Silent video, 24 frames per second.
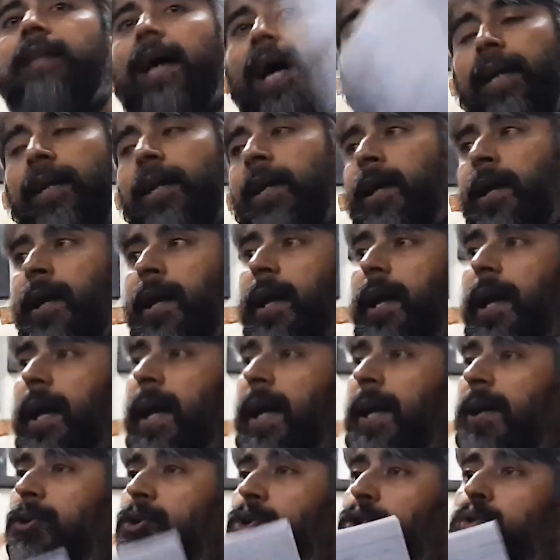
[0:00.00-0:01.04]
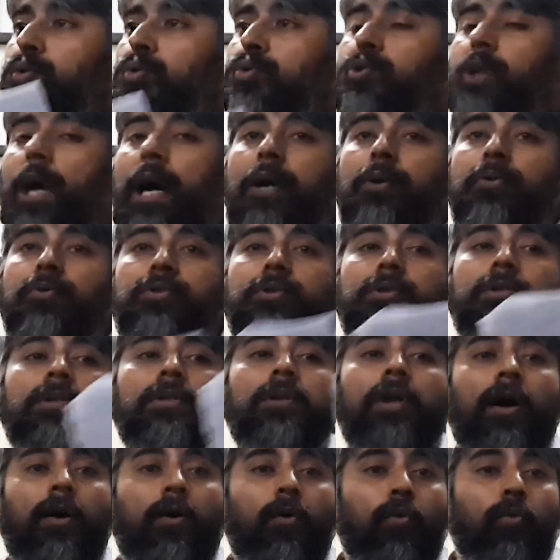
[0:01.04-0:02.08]
that in
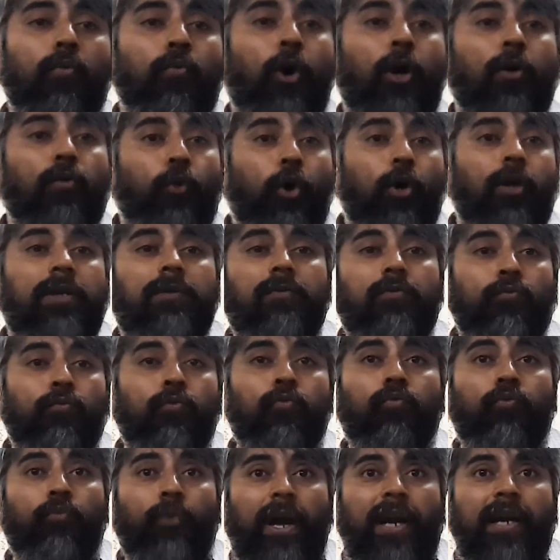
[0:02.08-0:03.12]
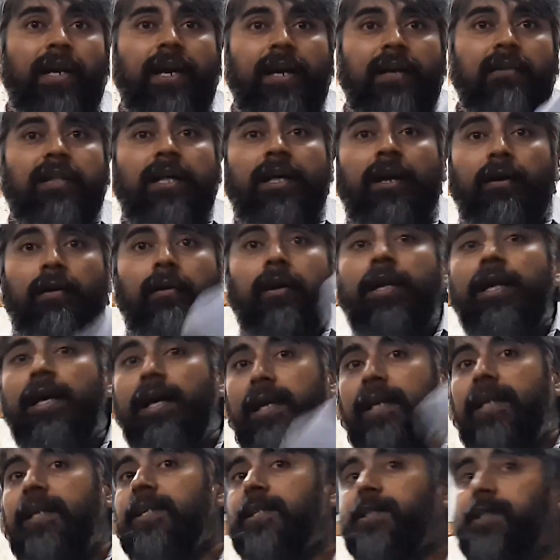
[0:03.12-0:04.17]
2000, when did they
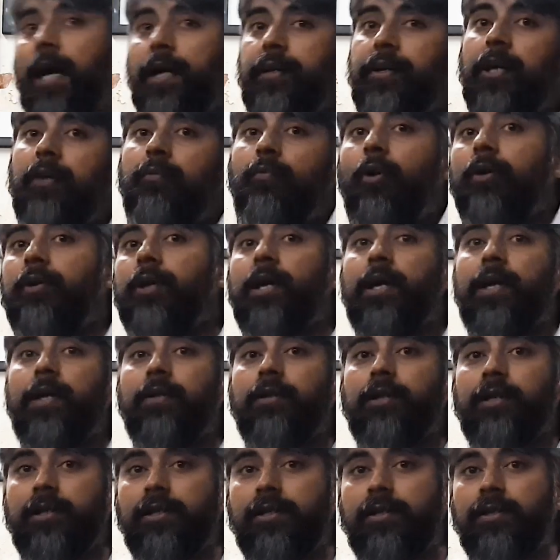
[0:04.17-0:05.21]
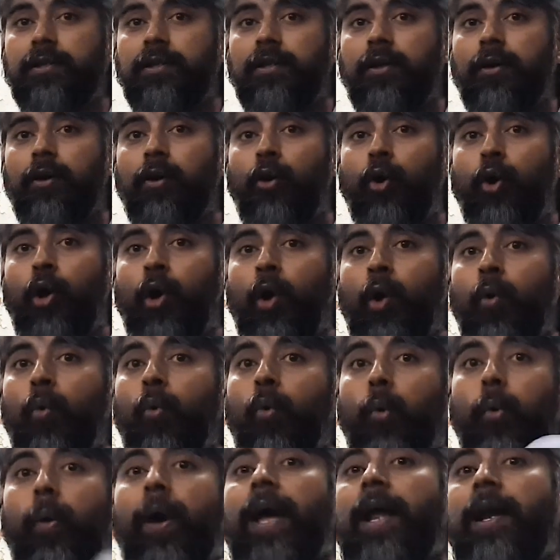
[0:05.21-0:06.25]
really started working on this?
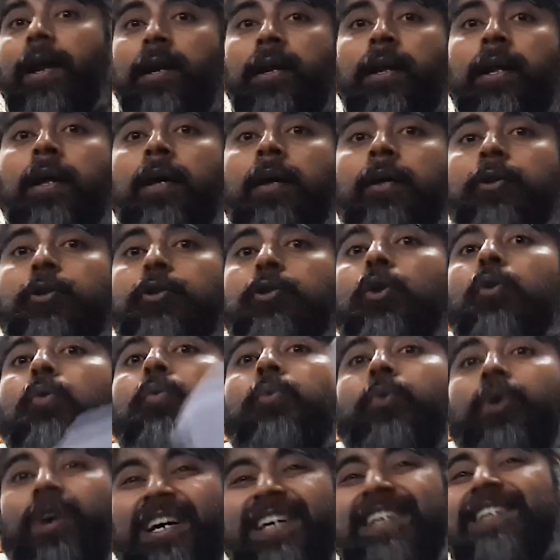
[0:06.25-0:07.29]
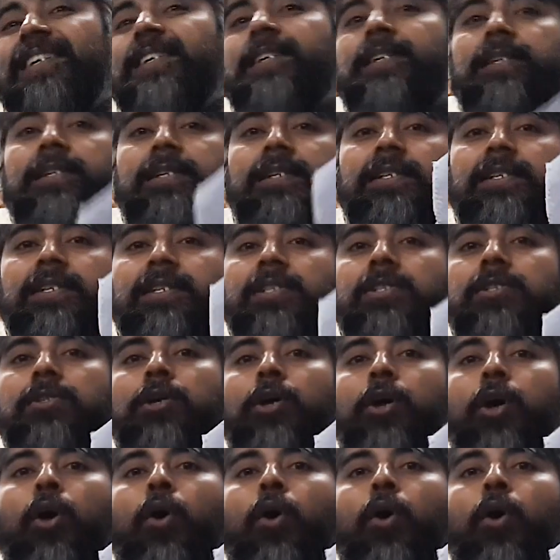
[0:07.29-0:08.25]
When the workers